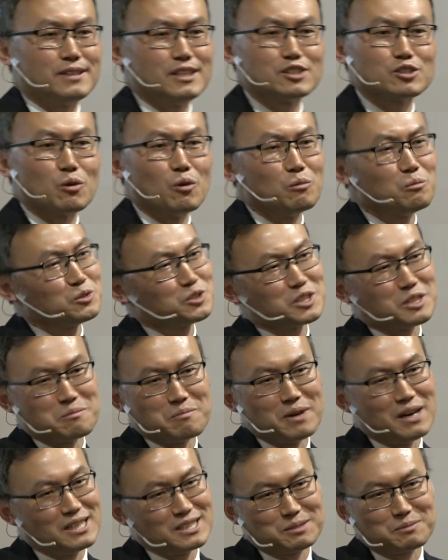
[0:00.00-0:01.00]
it's almost
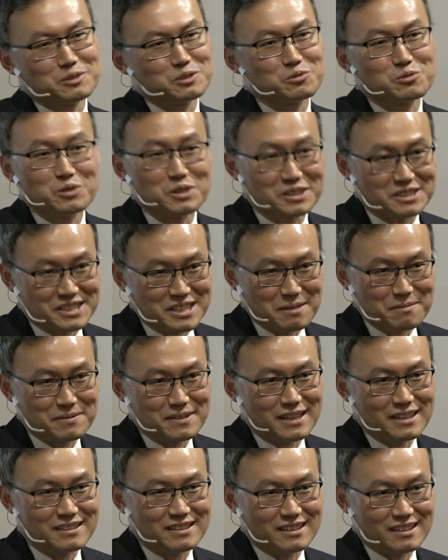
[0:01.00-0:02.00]
impossible to accept
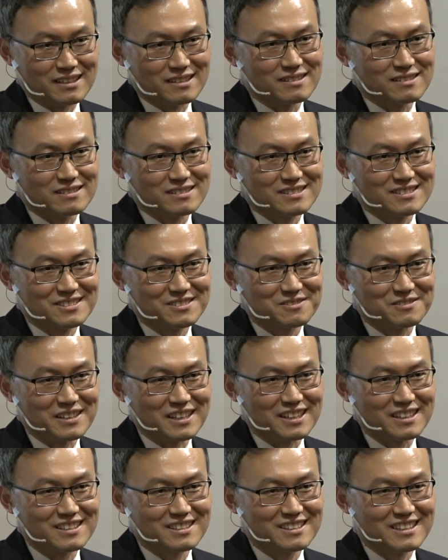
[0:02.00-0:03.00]
that deal,
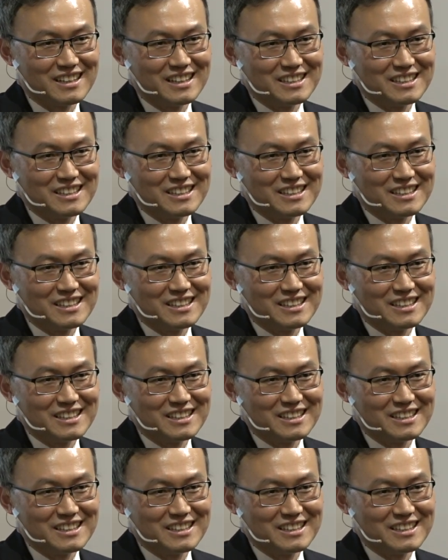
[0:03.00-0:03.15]
right?